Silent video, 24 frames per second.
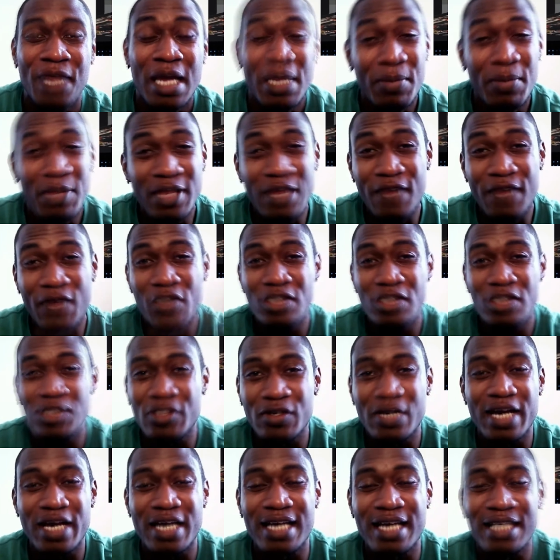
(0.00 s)
but they've
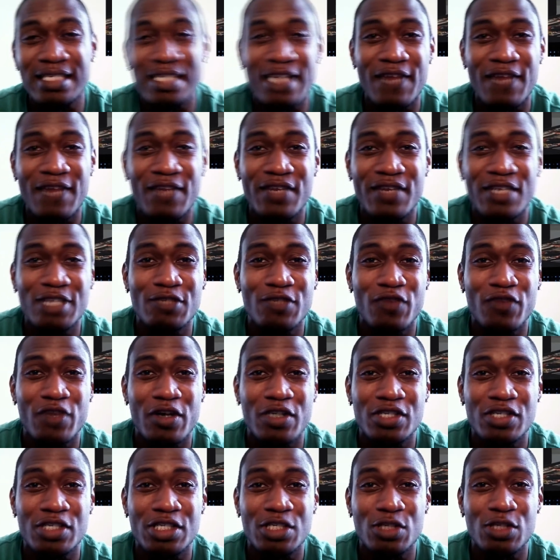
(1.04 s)
also got a 7-inch
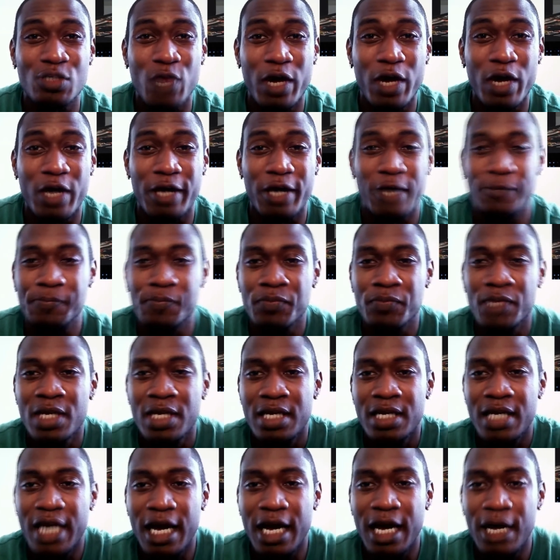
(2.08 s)
version as well.
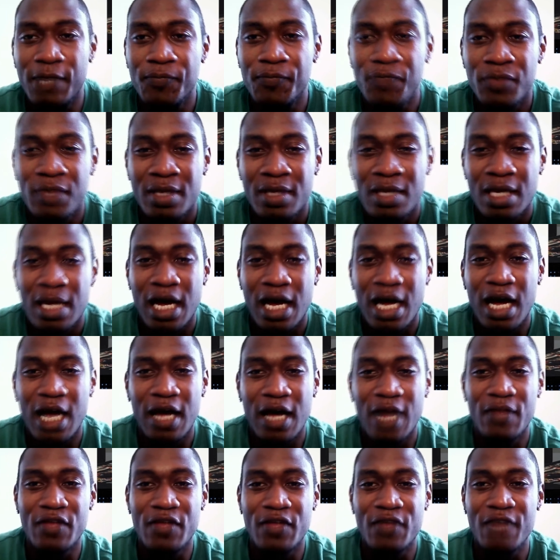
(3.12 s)
Now,
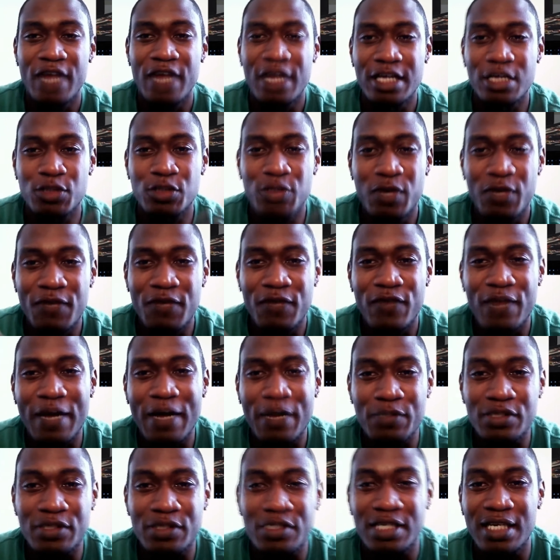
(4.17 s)
they've got
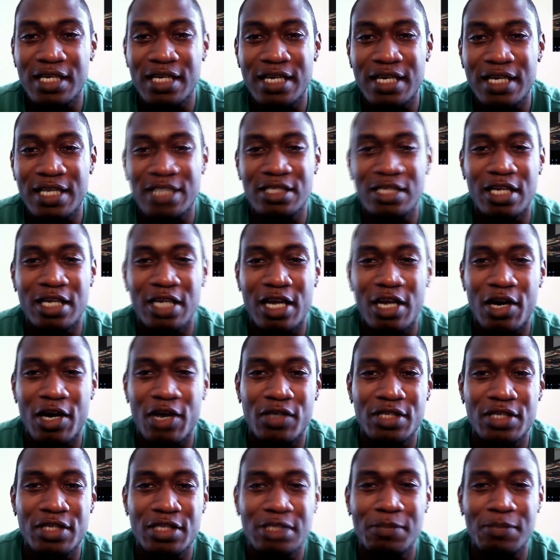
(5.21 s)
25% less glare
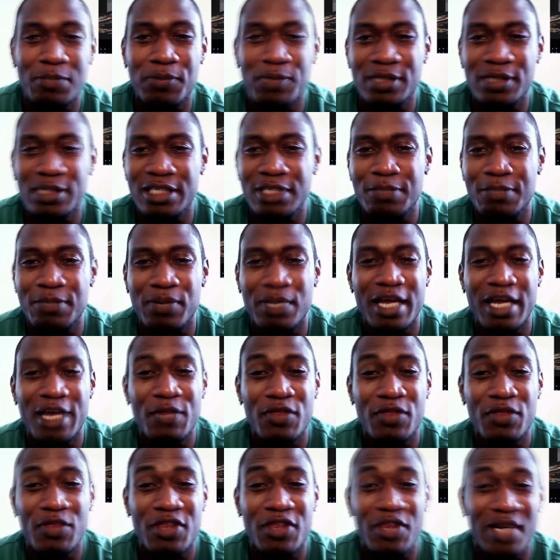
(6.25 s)
on this display
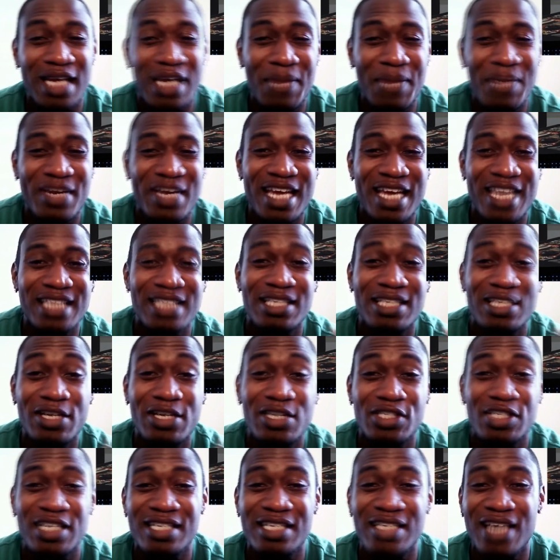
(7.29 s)
with their laminated
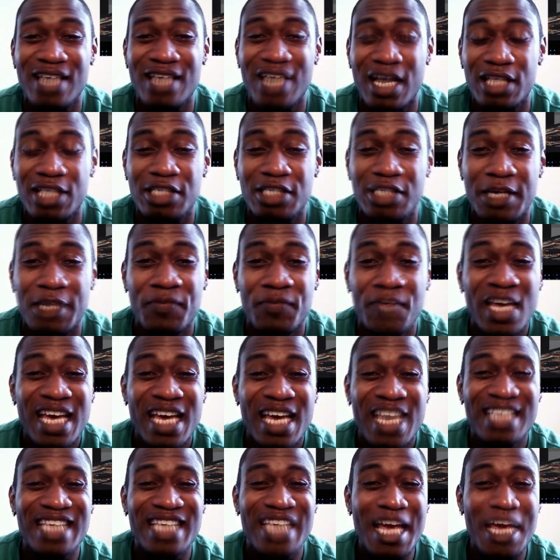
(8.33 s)
touch technology.
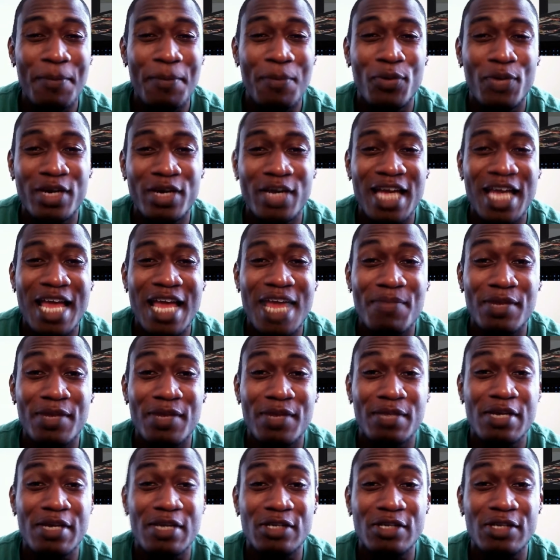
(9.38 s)
It's 8.8
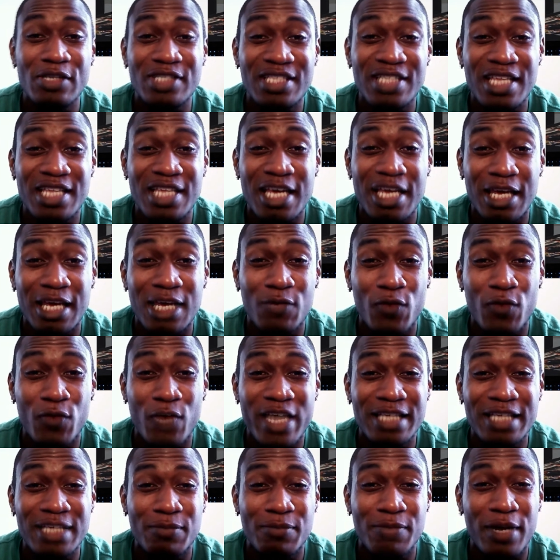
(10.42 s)
millimeters thick and
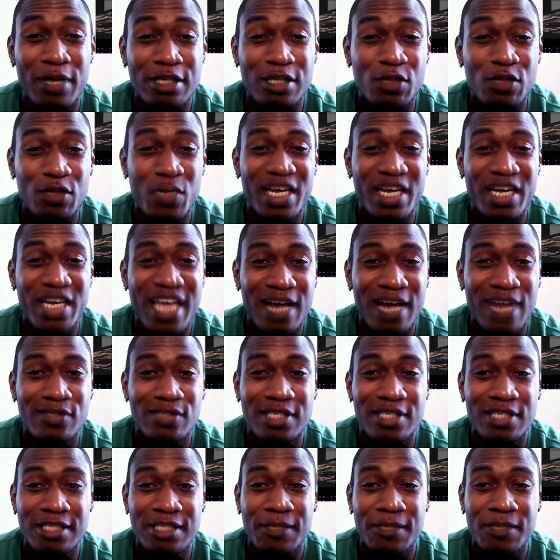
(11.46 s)
weighs about 20
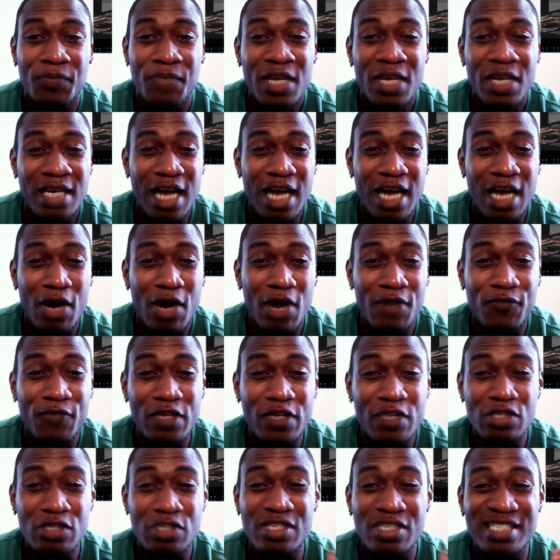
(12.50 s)
ounces. Now, it
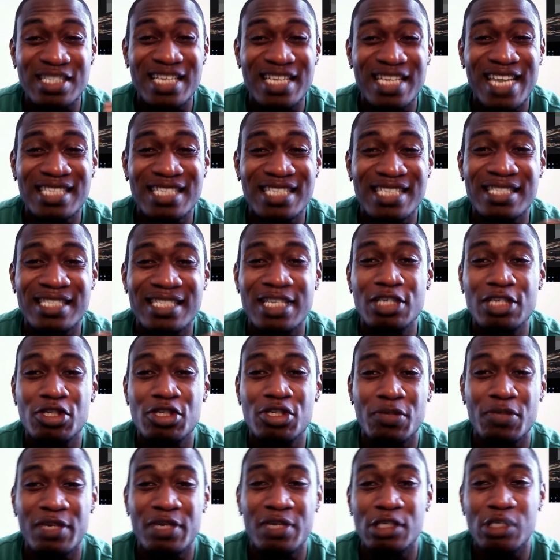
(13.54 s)
features a Texas
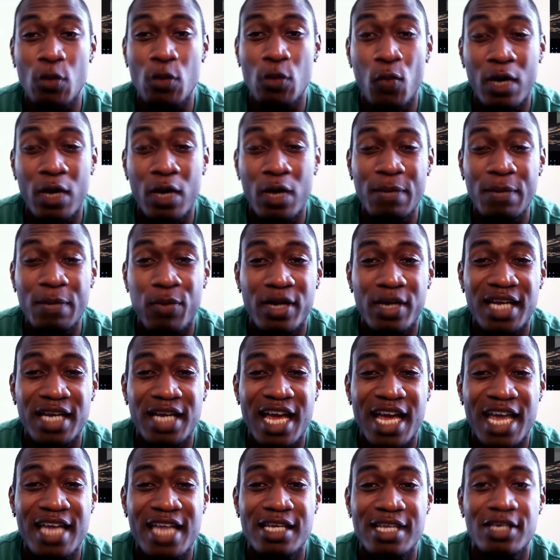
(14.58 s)
Instruments
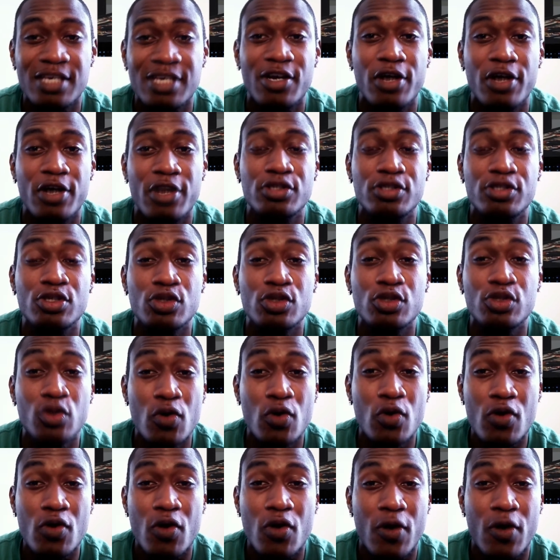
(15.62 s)
1.2 gigahertz
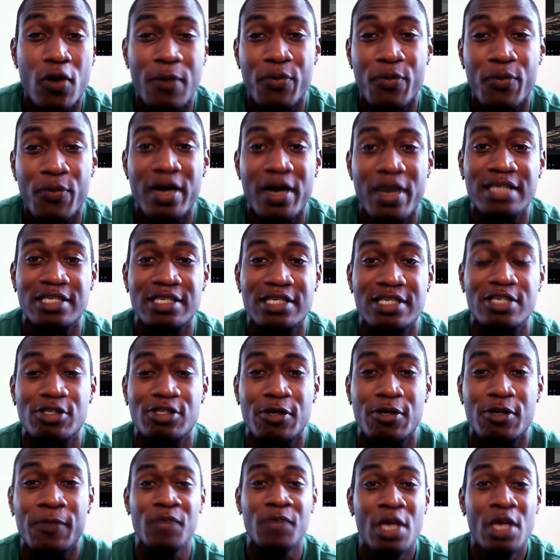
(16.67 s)
dual-core
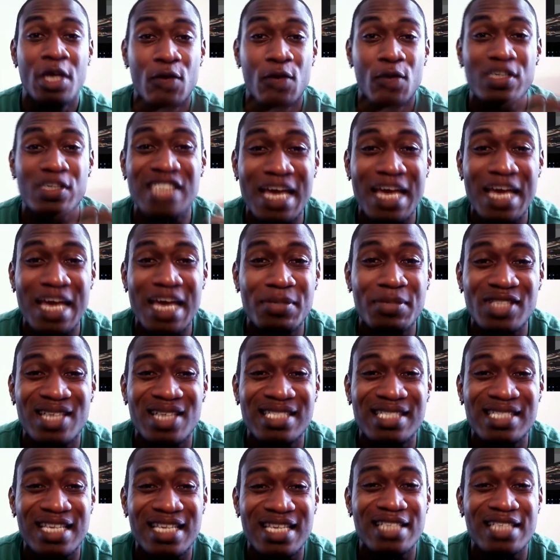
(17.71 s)
processor, which
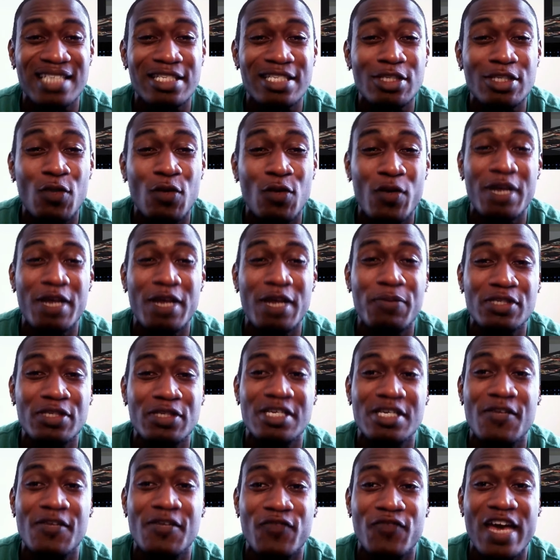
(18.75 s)
Amazon says is
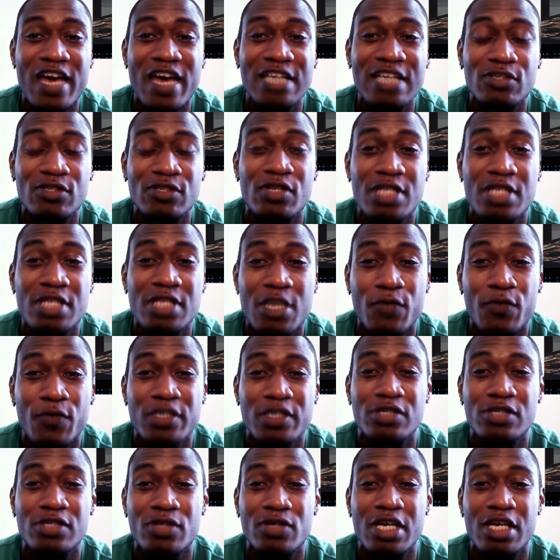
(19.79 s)
20% faster than the
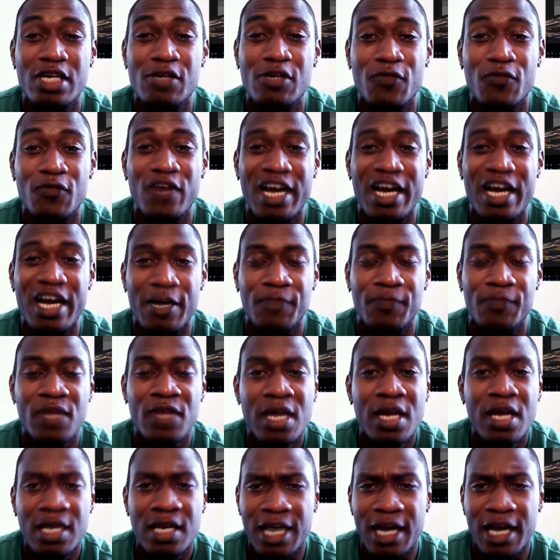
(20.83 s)
original Kindle Fire.
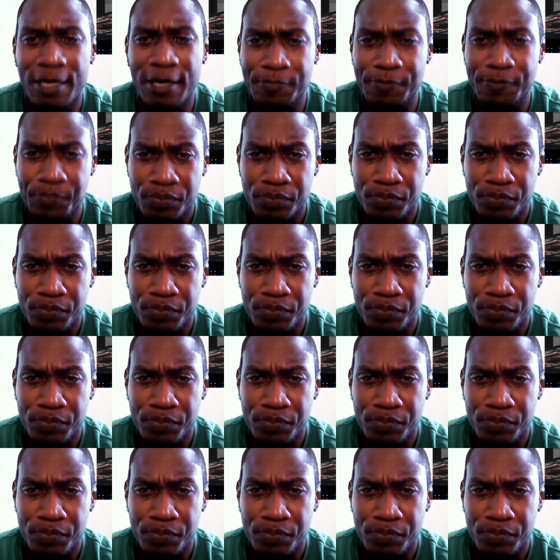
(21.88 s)
Now,